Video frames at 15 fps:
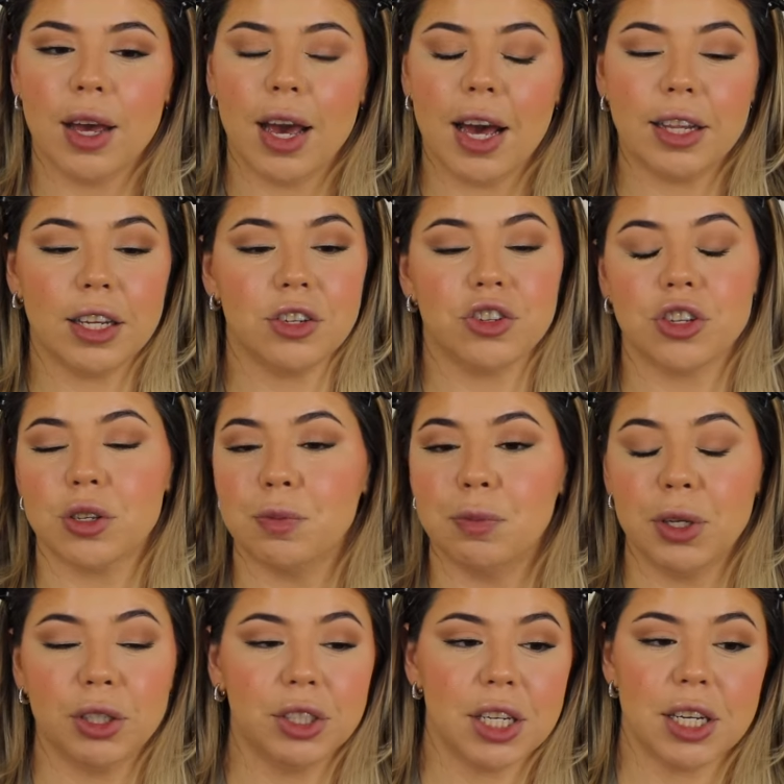And then just
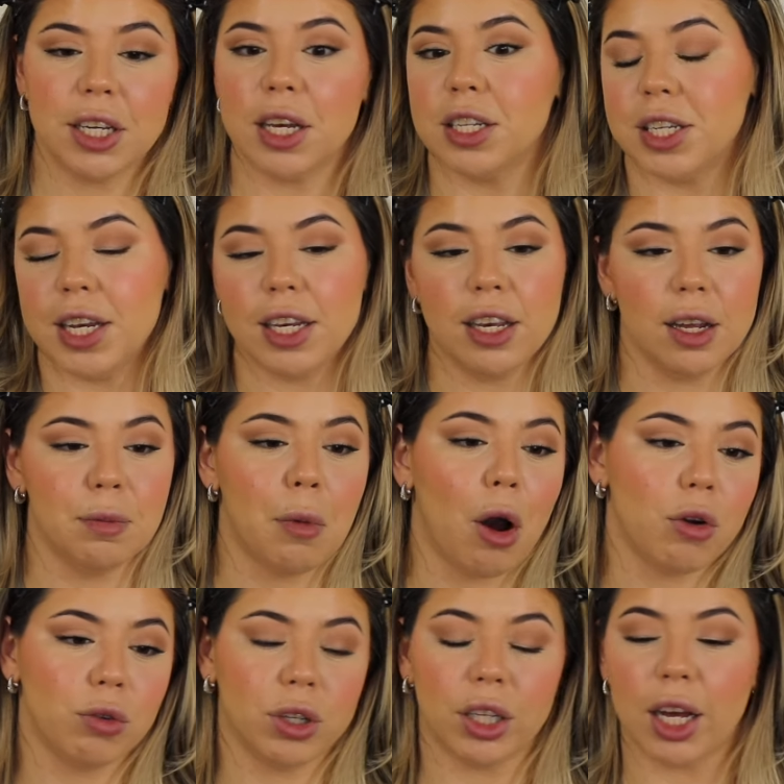building and taking in
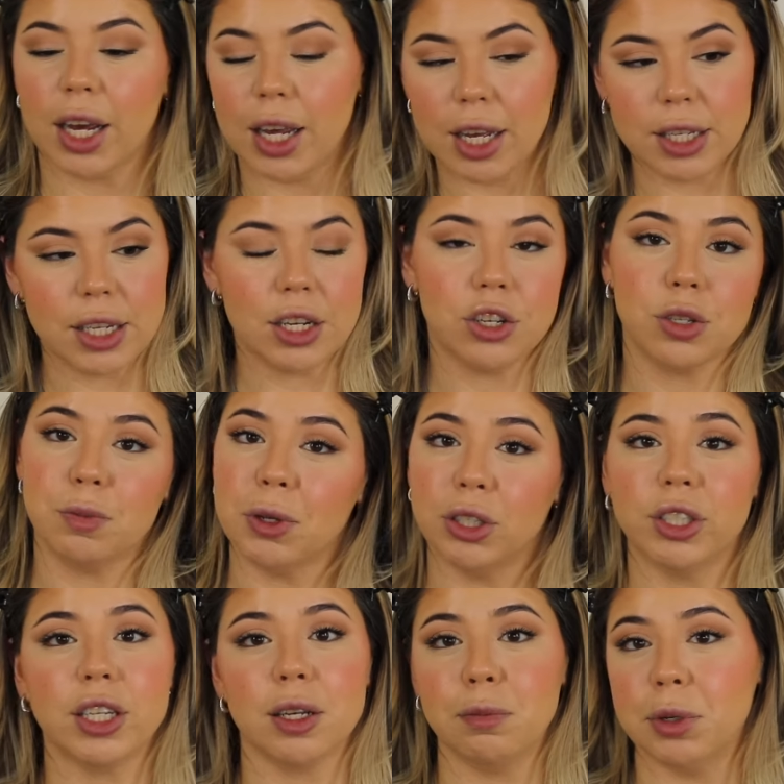model clients and just
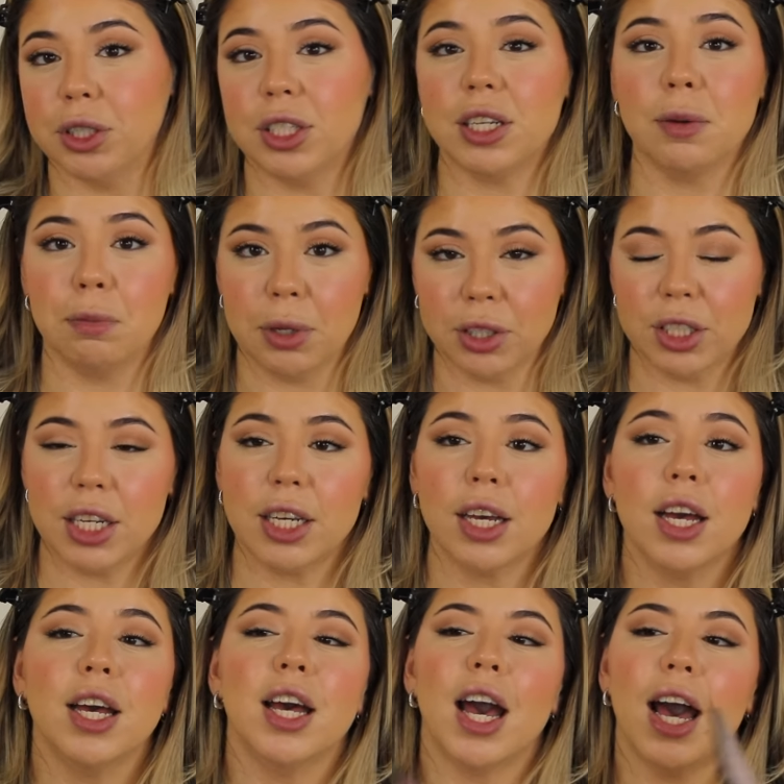building and building and building.
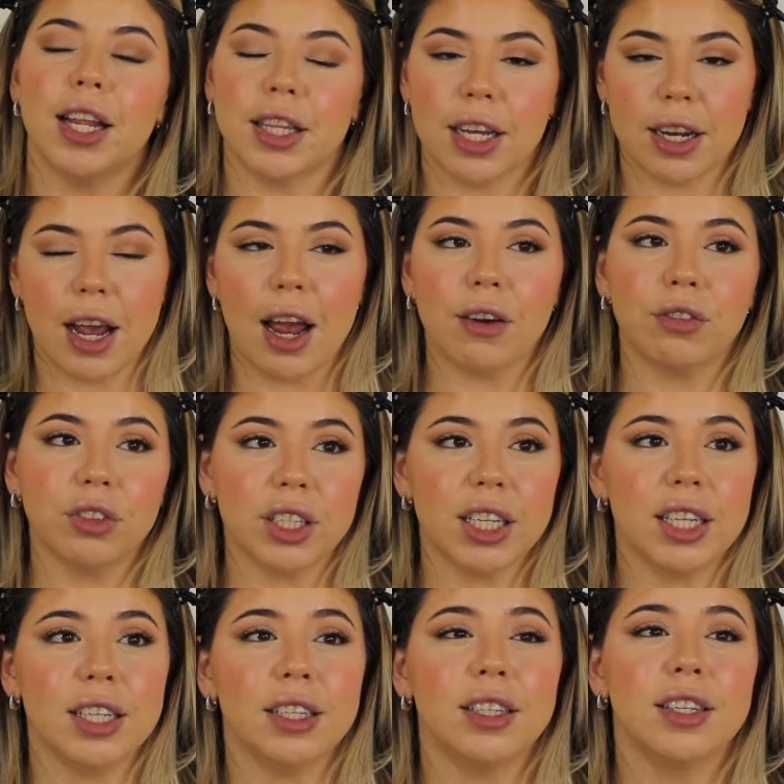And then
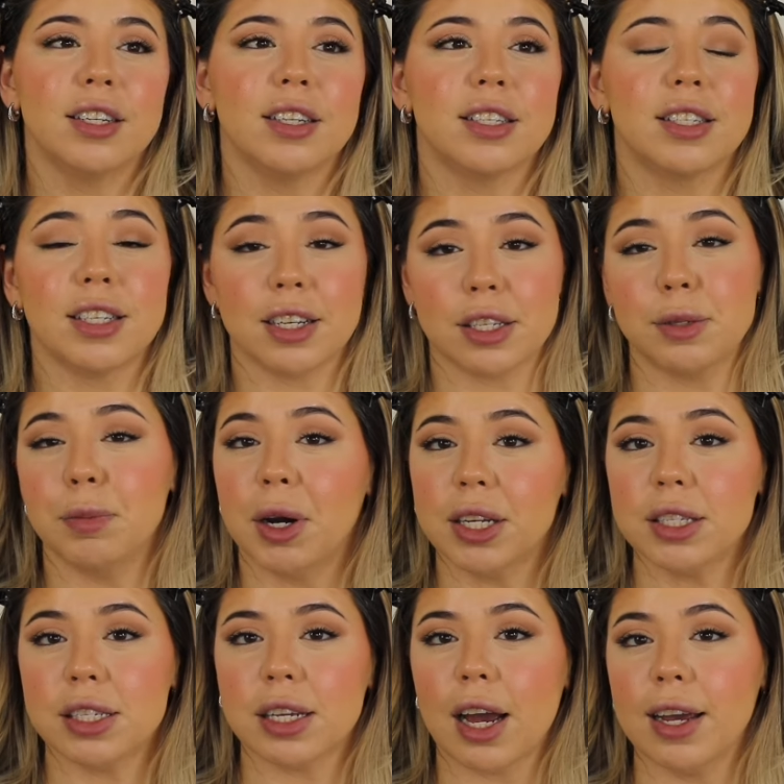every 6
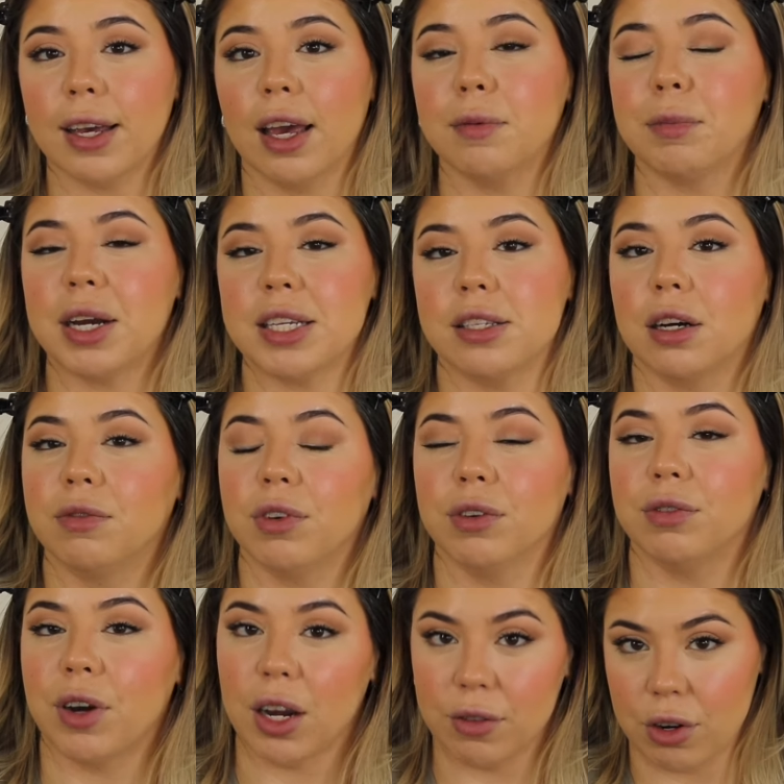months, I gave myself a
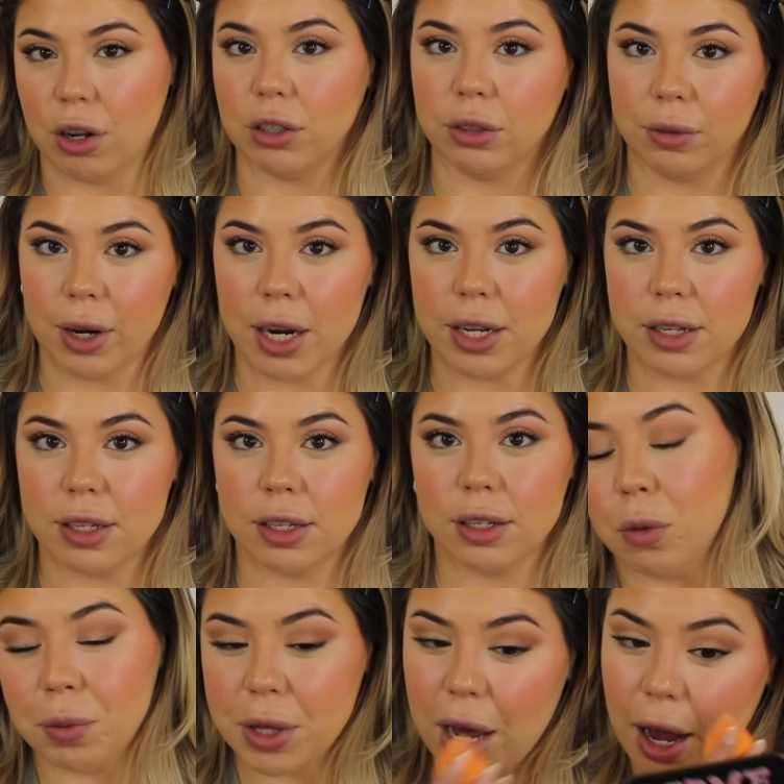$5 raise.
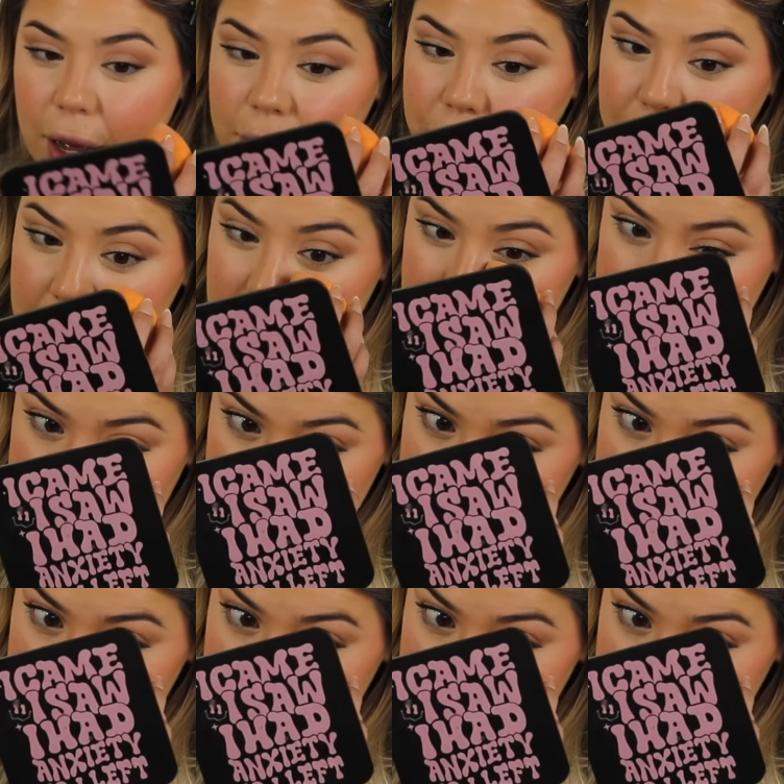Hope that was